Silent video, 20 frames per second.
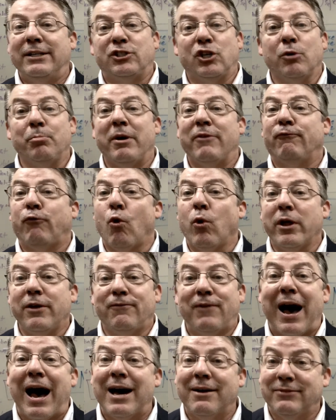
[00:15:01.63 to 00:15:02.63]
it took me
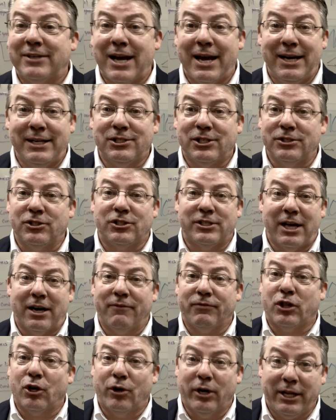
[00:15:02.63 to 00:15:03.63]
45 days instead
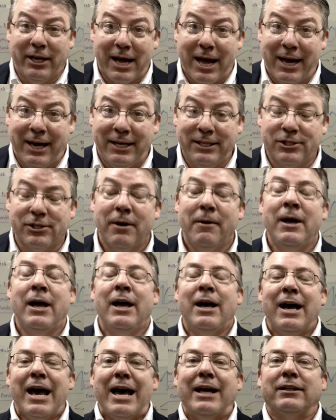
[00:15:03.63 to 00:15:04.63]
of 30 days.
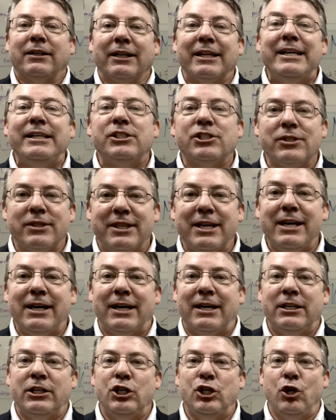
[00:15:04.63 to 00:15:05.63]
At least
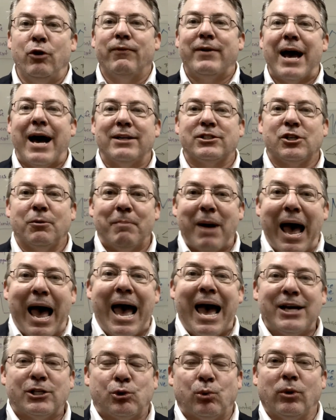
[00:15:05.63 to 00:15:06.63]
then you've got some
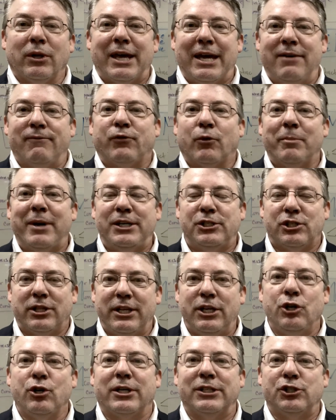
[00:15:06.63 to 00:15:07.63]
actual information
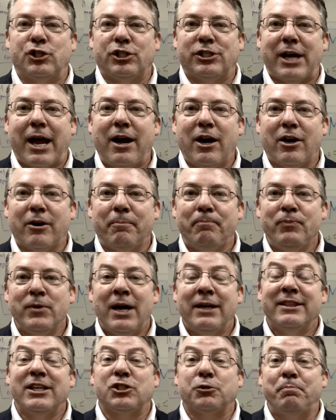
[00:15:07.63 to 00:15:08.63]
that you can share
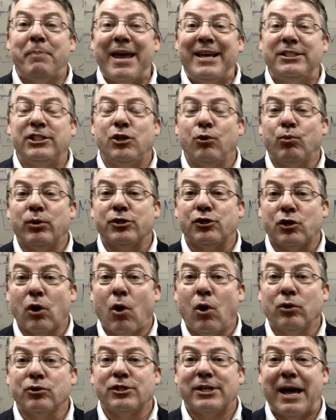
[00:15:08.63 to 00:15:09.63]
that's based in
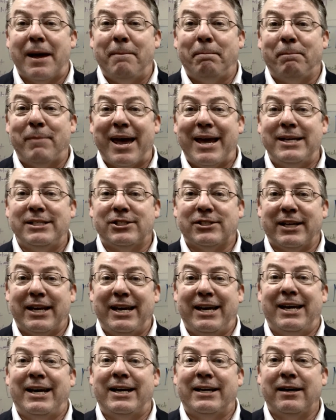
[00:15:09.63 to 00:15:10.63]
results and based
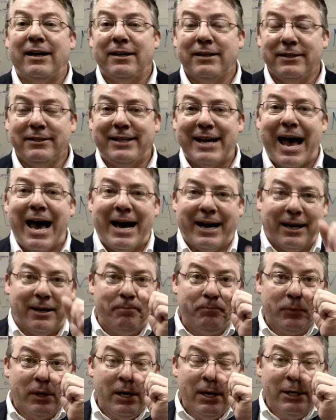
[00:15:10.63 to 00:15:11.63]
in data.
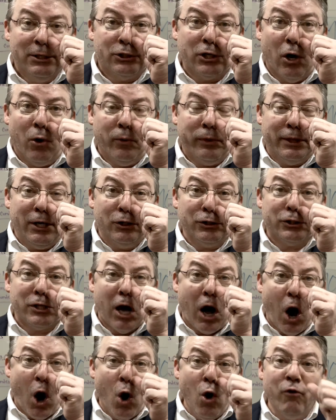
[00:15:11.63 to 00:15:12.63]
So there's
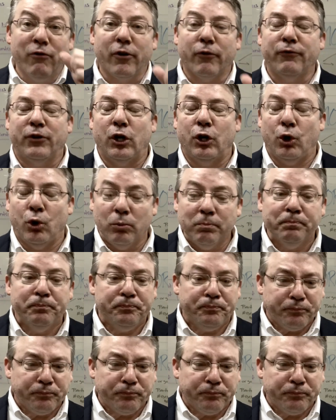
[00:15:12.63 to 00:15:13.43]
the overview